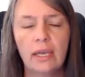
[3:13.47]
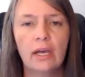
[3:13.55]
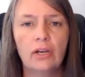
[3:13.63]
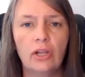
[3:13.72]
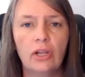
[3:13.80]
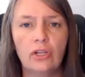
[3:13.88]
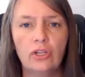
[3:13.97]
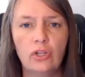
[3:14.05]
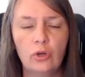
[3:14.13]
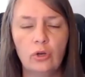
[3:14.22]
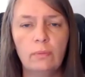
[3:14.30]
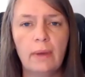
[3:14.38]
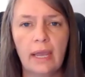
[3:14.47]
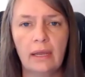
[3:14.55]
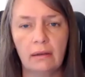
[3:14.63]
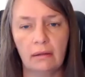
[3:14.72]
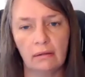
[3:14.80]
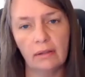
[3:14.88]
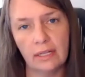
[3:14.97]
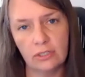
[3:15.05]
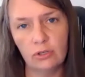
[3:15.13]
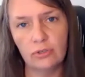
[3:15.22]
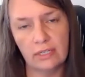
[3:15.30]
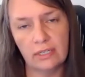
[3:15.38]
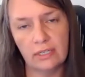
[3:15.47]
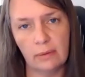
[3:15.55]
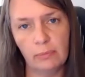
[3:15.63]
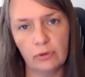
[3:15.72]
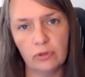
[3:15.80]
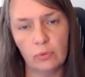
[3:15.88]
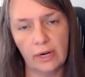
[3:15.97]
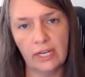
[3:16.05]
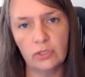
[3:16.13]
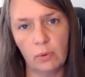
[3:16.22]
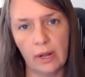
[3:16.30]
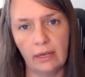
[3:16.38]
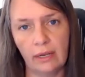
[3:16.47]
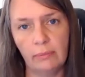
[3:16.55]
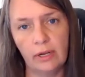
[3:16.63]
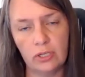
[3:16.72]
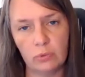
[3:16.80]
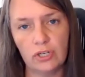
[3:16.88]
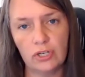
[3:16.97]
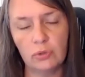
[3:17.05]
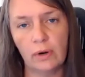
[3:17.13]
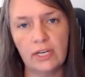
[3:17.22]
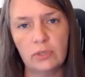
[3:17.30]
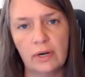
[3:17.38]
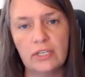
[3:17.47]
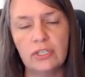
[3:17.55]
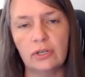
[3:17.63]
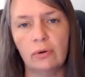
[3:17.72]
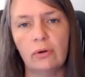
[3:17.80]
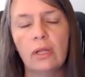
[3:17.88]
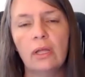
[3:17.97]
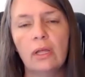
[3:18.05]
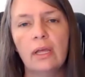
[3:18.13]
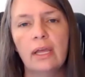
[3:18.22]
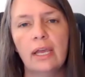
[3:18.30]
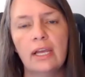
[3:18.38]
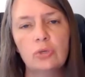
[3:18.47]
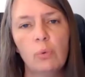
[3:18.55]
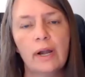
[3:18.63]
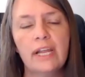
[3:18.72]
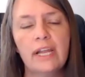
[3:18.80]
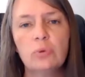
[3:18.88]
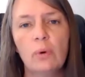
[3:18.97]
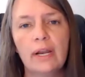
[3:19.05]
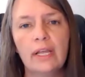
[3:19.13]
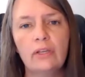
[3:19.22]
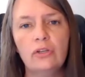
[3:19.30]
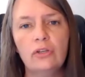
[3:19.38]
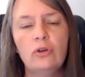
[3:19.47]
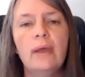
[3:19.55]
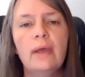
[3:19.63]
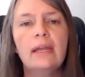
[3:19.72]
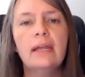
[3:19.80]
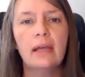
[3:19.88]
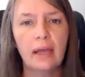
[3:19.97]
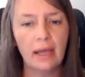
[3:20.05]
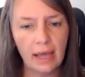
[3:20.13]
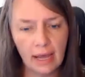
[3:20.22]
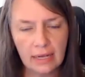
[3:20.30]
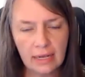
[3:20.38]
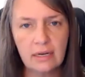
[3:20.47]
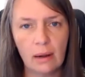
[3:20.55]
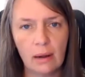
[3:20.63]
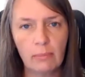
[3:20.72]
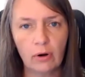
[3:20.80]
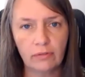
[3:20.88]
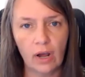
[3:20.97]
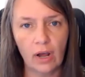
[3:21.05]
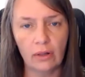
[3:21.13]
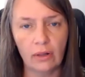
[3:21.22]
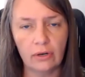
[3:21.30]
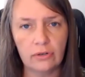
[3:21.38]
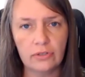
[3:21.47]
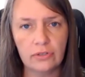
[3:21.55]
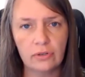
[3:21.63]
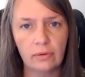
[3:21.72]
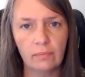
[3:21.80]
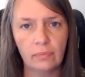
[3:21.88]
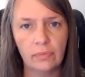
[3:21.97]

and you made, let's use the example 2020 because we're in 2022. In 2020, you made X number of dollars.